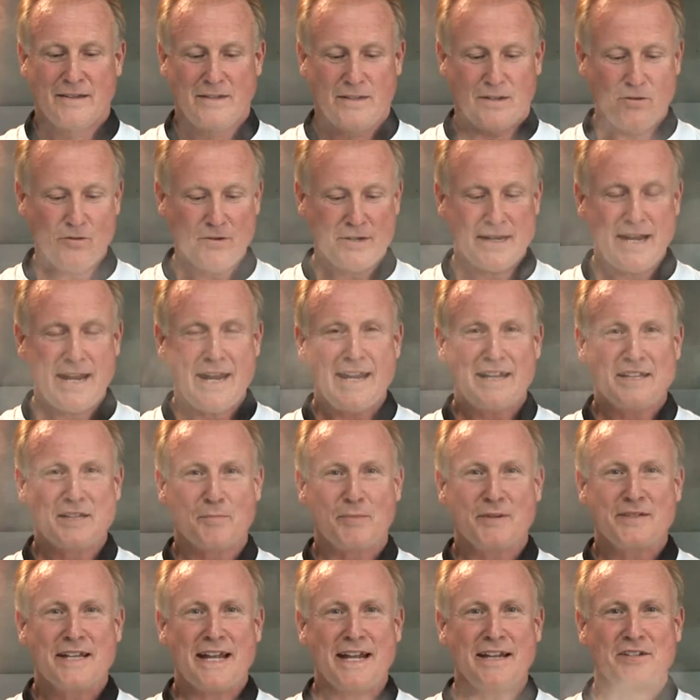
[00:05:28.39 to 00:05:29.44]
Okay, the
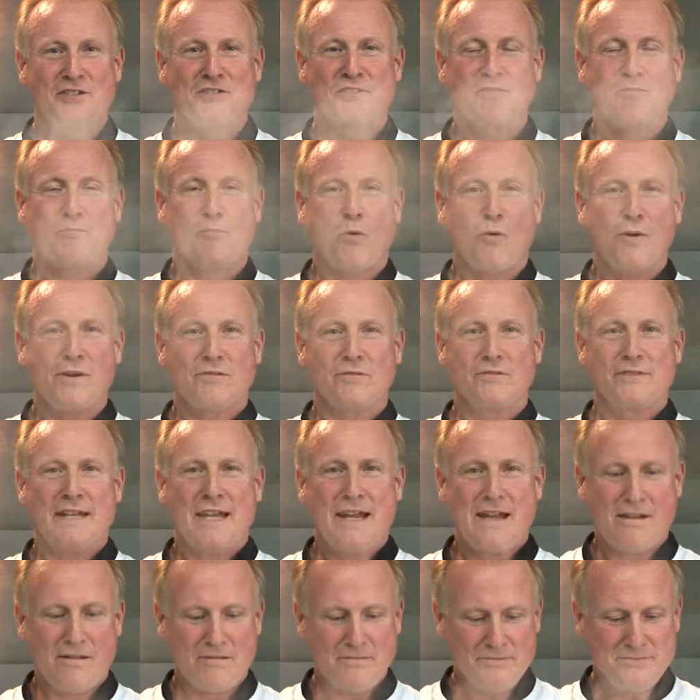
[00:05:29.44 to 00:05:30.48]
potatoes have boiled
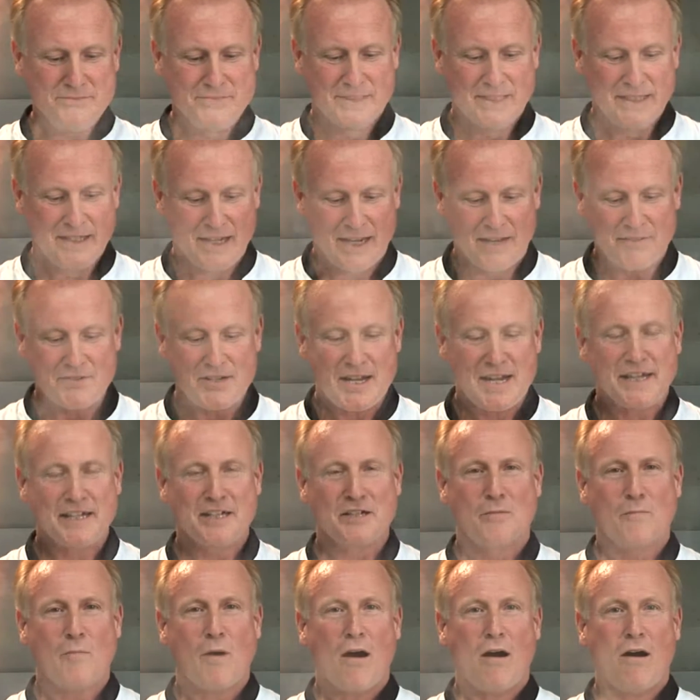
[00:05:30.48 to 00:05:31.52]
now. I've taken
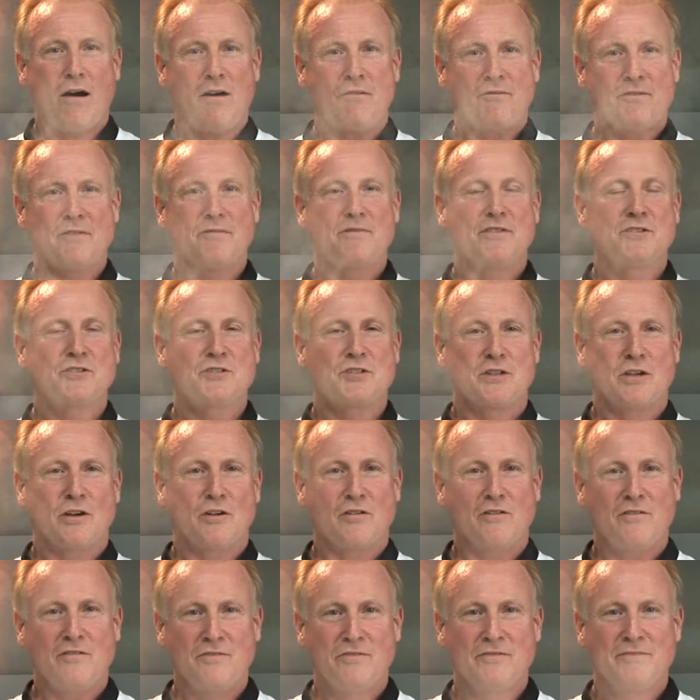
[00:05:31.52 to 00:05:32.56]
them off of the
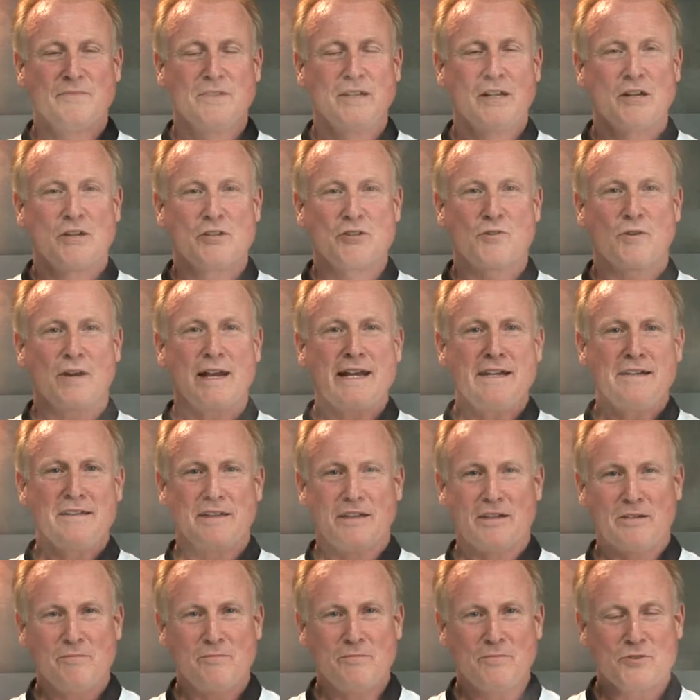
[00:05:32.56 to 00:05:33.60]
stove, drained
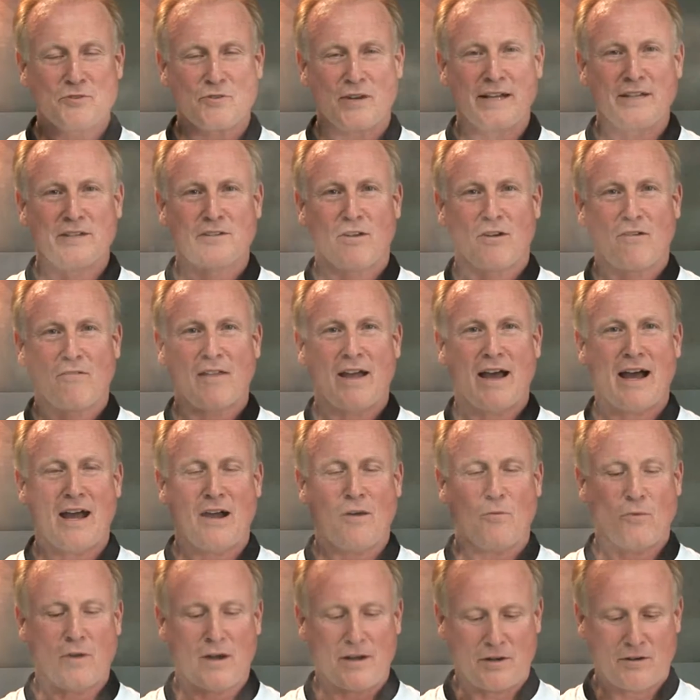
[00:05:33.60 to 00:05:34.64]
all the
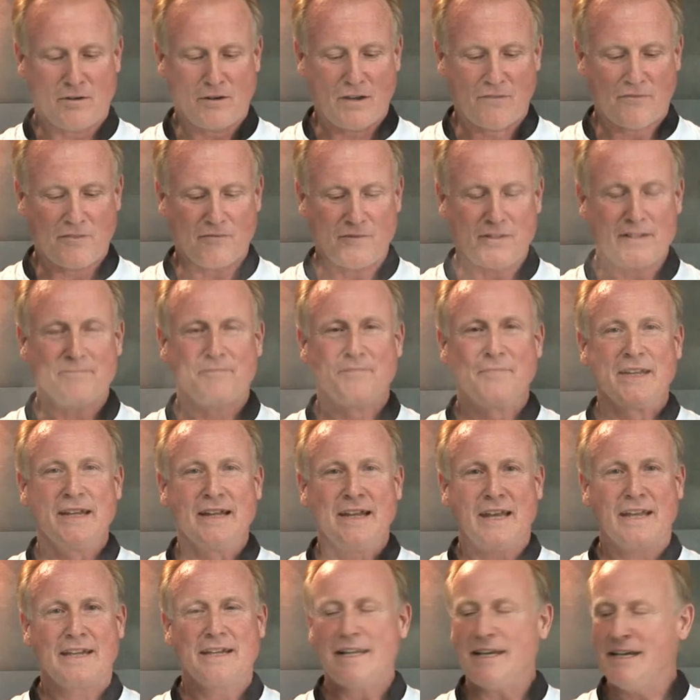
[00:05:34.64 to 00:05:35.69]
hot water off of it,
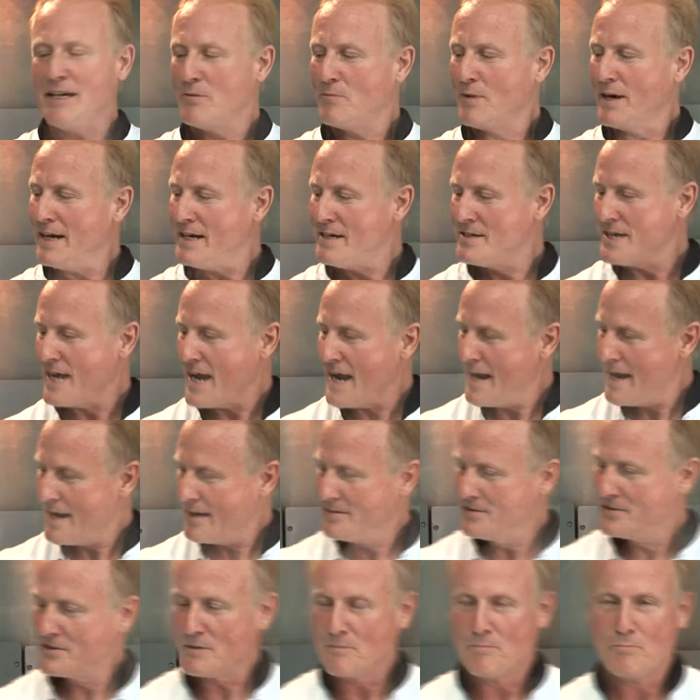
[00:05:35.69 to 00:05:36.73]
and getting ready to
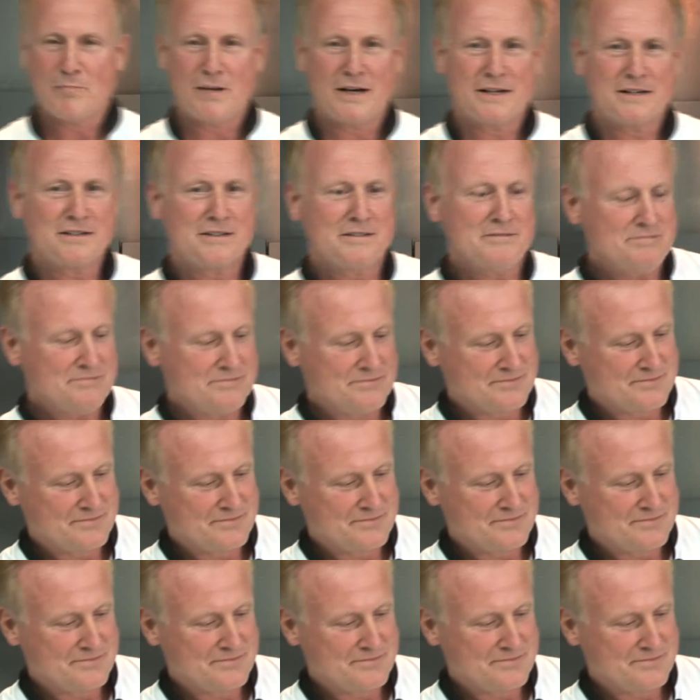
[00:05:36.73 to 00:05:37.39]
add some butter,